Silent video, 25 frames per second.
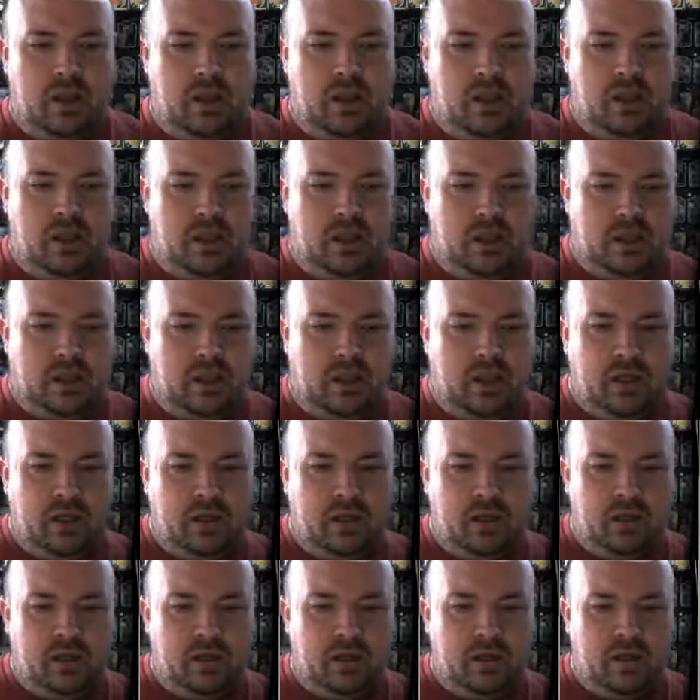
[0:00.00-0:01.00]
in the
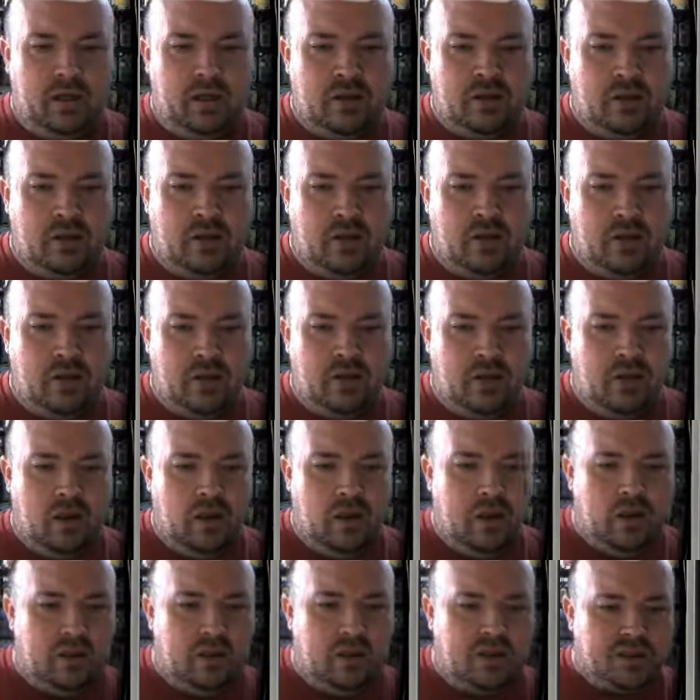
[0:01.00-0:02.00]
can.
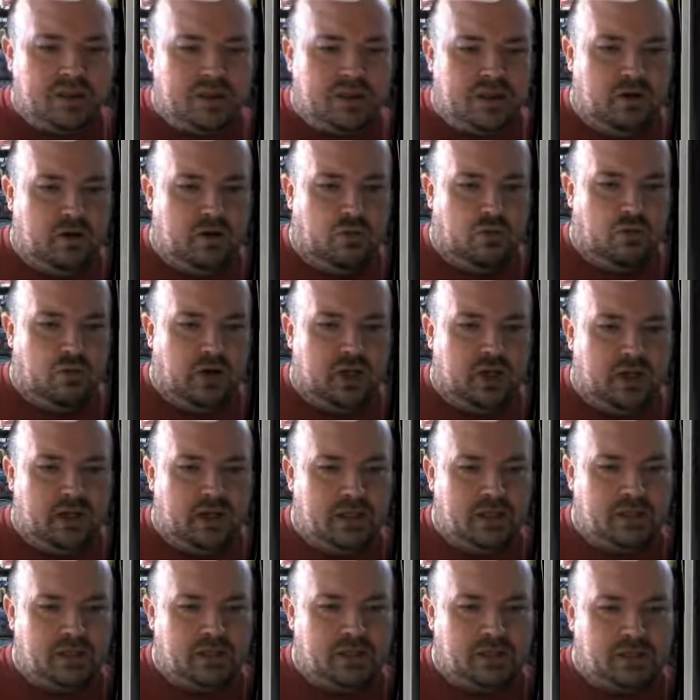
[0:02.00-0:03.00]
Let's go,
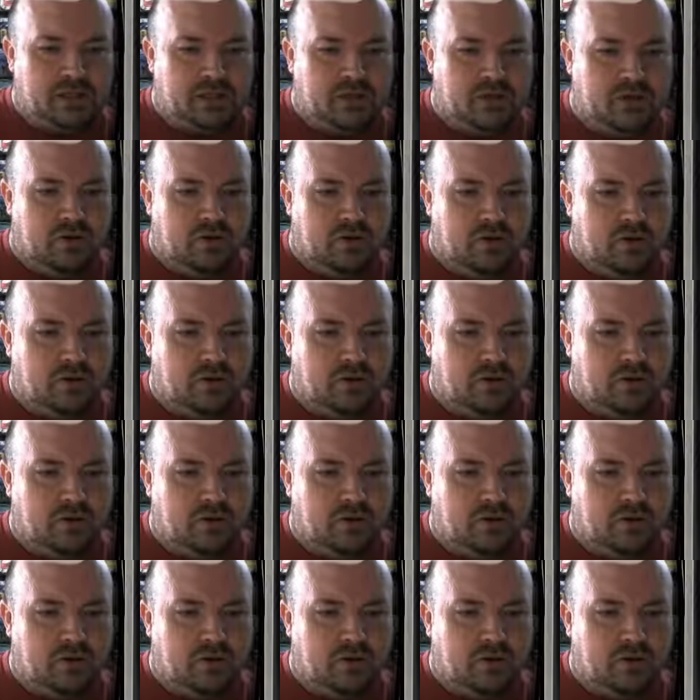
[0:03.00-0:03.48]
guys. Let's go.